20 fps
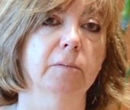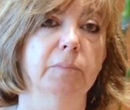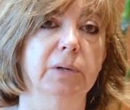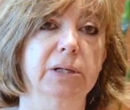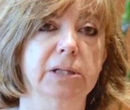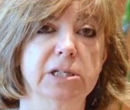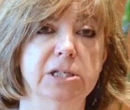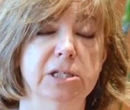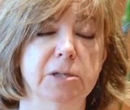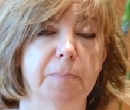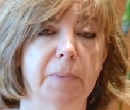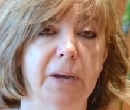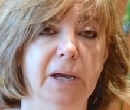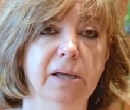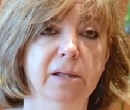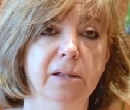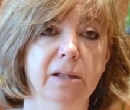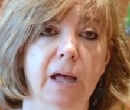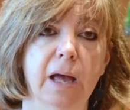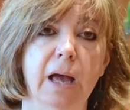
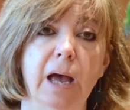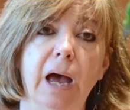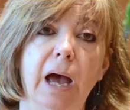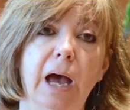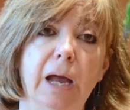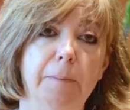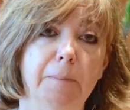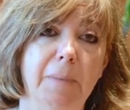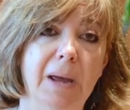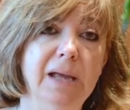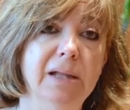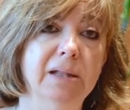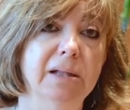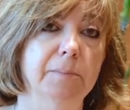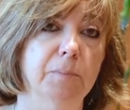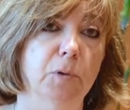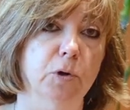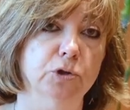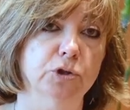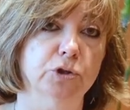participate, and make
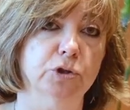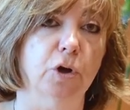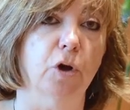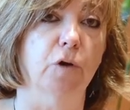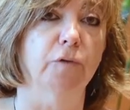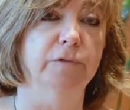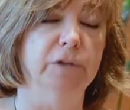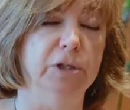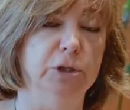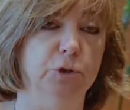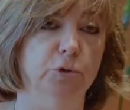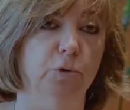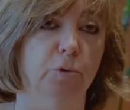the most of this